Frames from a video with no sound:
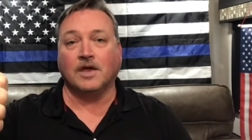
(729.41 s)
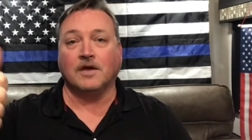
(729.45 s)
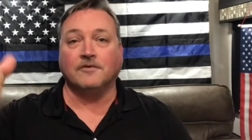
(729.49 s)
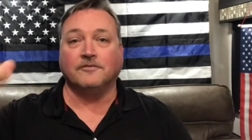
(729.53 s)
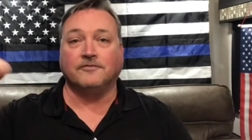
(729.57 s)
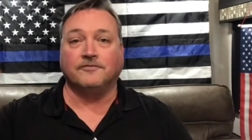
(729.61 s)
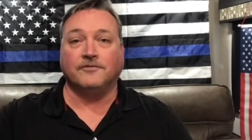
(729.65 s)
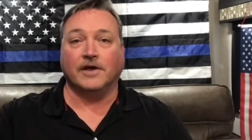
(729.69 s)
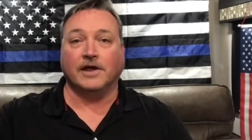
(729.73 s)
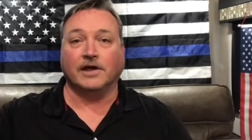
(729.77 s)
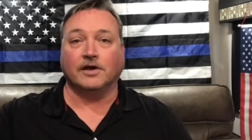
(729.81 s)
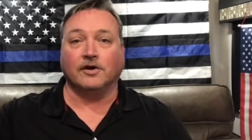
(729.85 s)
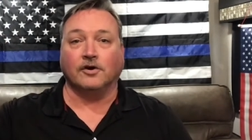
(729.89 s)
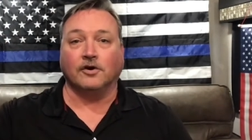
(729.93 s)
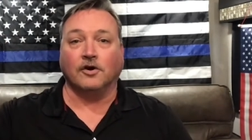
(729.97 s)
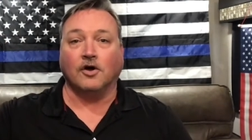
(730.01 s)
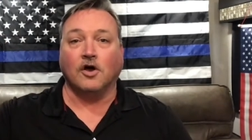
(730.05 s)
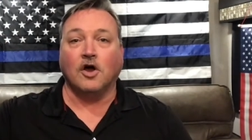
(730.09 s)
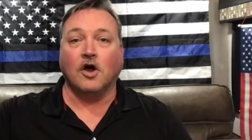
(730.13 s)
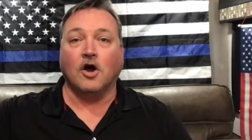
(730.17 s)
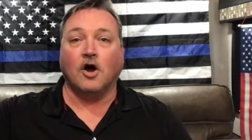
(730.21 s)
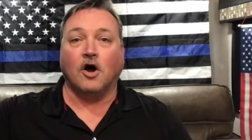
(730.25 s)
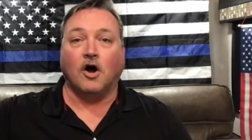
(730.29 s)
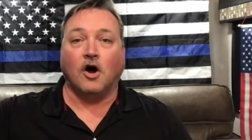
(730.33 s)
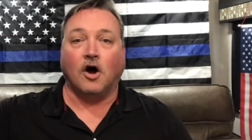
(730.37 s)
Finger
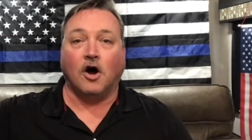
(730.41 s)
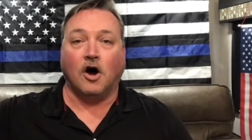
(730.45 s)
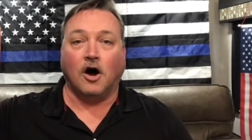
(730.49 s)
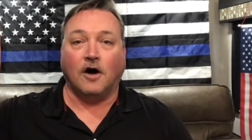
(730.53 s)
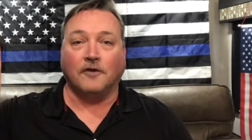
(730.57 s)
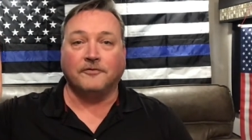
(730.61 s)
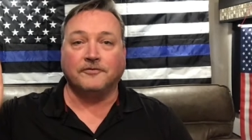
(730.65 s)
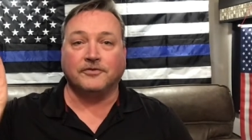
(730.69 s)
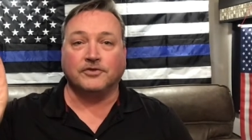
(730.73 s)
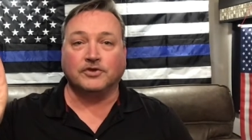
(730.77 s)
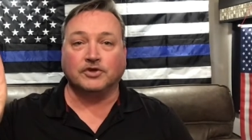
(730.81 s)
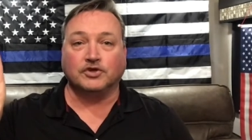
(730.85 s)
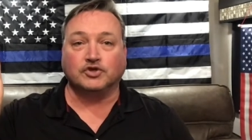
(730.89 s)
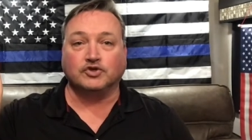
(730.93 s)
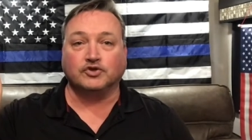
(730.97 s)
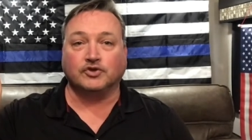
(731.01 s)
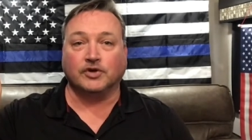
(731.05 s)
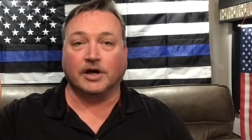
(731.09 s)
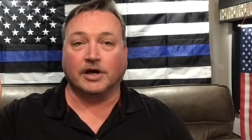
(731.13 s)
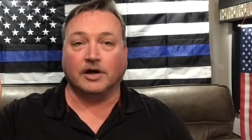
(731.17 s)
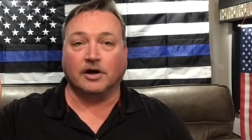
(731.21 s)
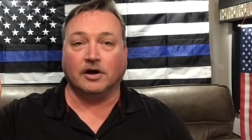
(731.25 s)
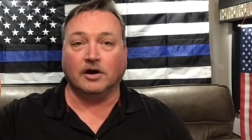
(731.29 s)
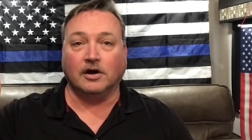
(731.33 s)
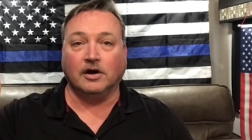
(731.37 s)
off the
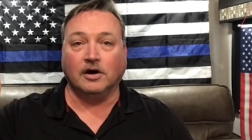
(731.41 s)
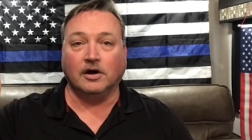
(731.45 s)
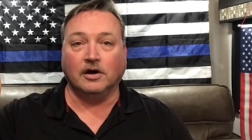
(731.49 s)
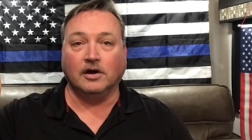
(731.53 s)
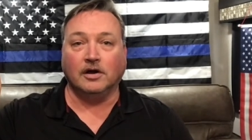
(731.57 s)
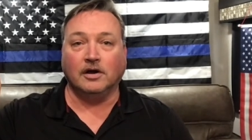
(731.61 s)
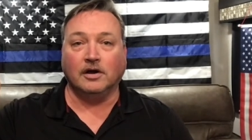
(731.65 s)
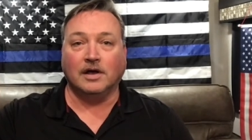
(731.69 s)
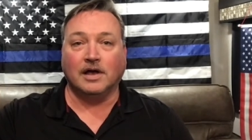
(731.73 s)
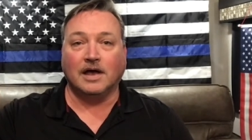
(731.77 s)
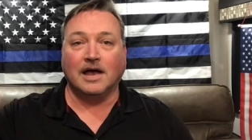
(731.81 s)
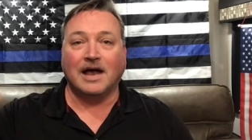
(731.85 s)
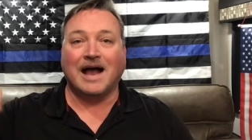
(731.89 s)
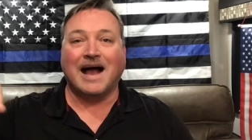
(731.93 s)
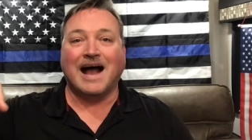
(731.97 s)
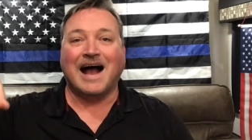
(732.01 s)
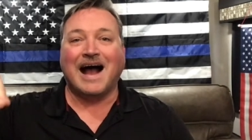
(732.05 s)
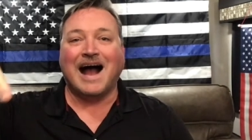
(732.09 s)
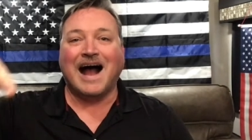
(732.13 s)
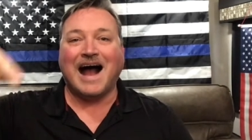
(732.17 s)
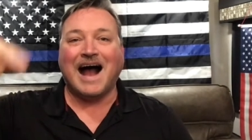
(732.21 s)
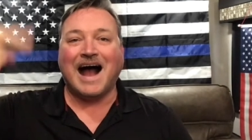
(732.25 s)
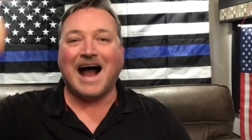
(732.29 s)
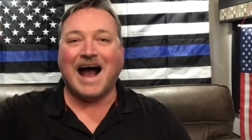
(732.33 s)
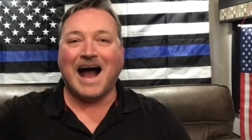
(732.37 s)
trigger,
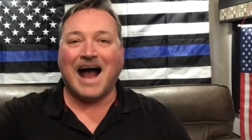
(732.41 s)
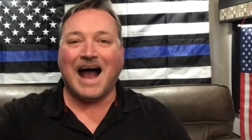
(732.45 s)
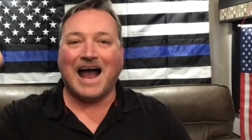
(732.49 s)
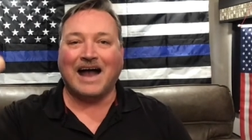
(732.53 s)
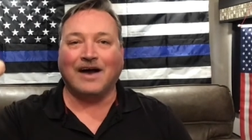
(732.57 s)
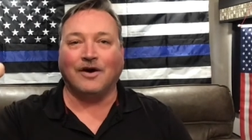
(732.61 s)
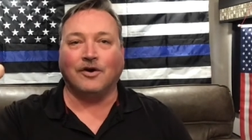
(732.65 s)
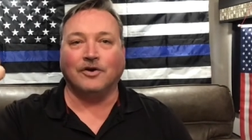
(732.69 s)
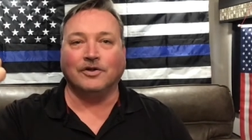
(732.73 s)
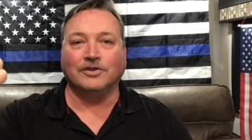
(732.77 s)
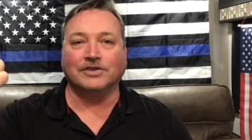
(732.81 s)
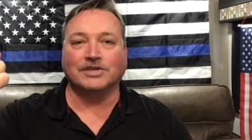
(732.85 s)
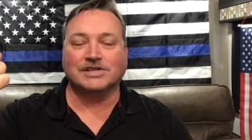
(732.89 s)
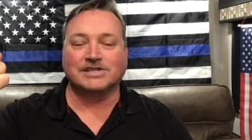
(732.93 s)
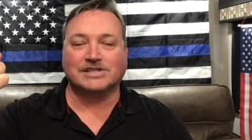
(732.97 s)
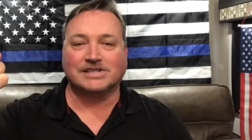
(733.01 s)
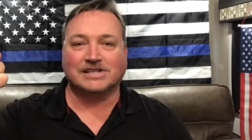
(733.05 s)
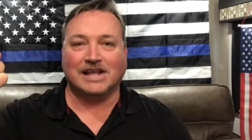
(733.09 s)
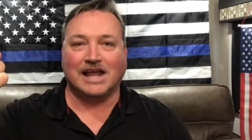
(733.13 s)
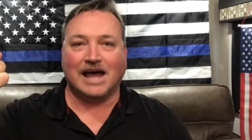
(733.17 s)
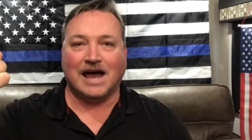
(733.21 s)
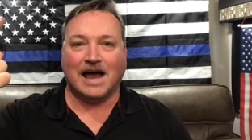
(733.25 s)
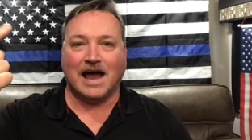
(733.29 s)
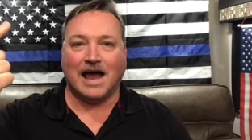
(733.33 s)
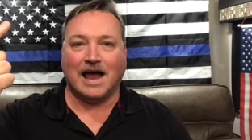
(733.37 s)
high on the
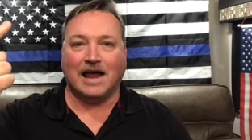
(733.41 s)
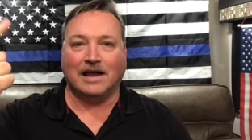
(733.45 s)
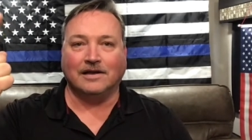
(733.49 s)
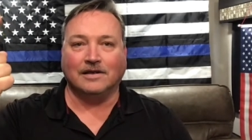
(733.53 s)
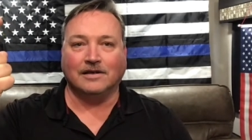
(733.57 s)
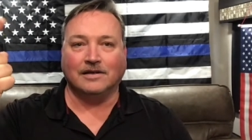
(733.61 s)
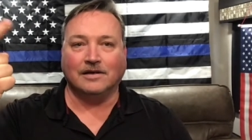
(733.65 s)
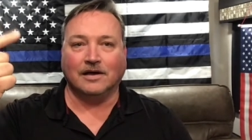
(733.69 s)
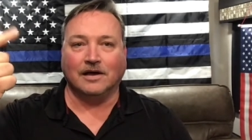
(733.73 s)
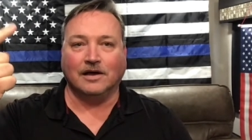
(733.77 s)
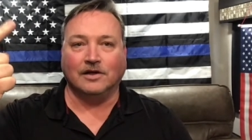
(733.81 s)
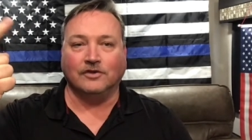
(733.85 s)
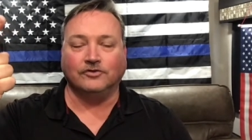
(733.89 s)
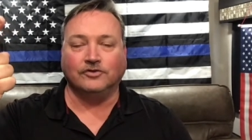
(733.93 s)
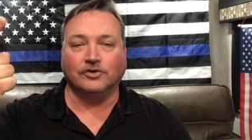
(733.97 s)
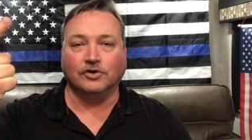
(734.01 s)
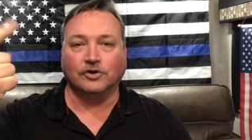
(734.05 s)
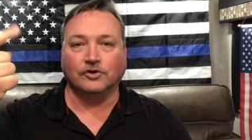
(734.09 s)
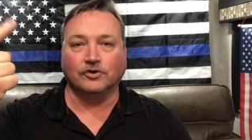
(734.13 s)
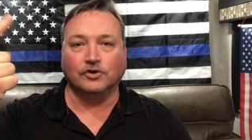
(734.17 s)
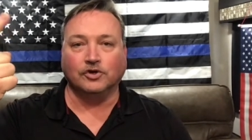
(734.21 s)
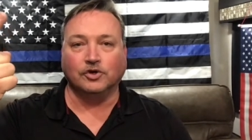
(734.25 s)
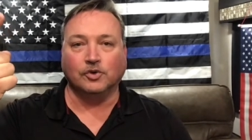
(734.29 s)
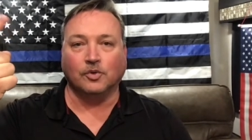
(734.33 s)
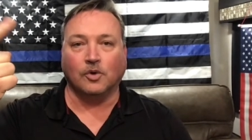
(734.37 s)
slide
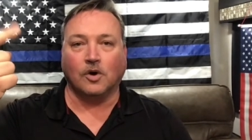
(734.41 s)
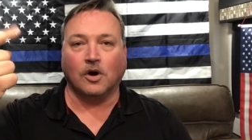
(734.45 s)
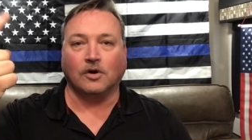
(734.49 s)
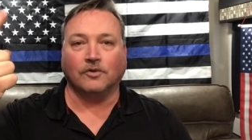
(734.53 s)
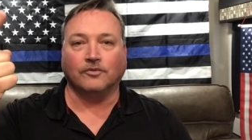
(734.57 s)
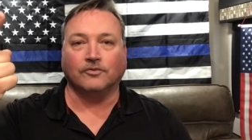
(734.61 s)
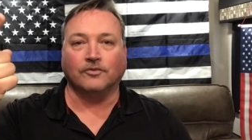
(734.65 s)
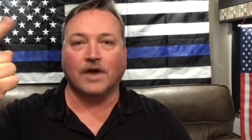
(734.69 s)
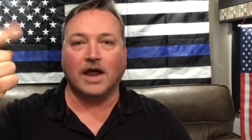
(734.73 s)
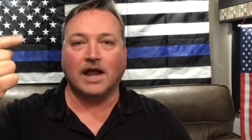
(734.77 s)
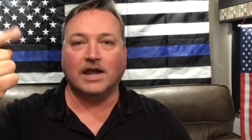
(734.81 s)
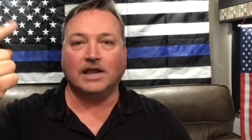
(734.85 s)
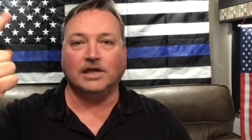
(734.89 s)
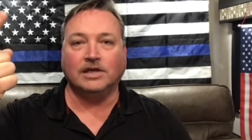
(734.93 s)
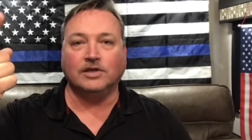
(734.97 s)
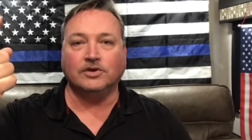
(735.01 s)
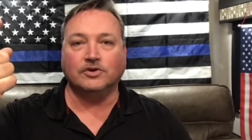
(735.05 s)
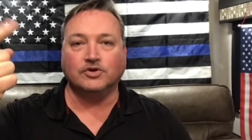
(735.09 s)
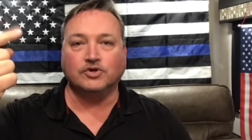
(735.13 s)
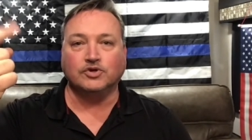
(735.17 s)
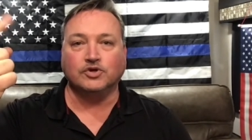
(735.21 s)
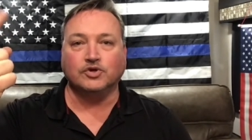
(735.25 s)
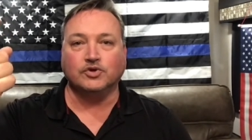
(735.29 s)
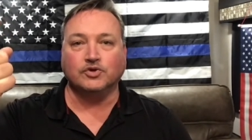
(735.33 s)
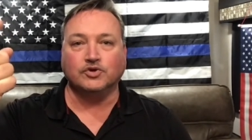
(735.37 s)
until you are ready
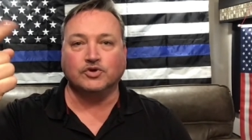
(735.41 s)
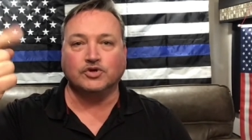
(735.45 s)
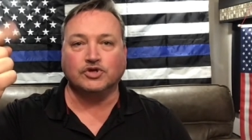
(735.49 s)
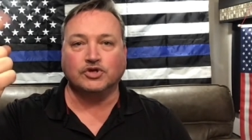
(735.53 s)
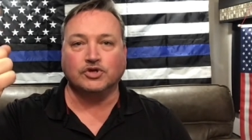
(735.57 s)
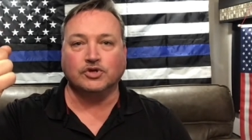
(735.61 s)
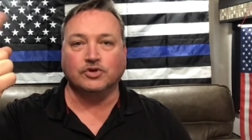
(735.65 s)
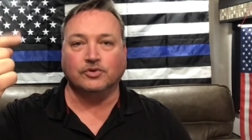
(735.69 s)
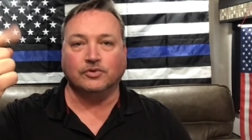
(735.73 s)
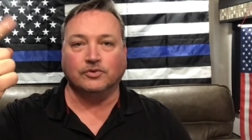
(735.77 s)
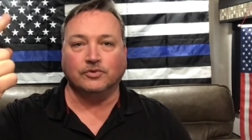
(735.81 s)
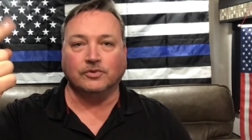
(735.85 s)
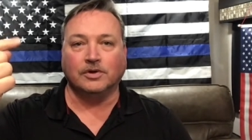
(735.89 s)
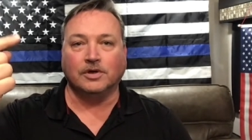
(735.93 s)
to shoot.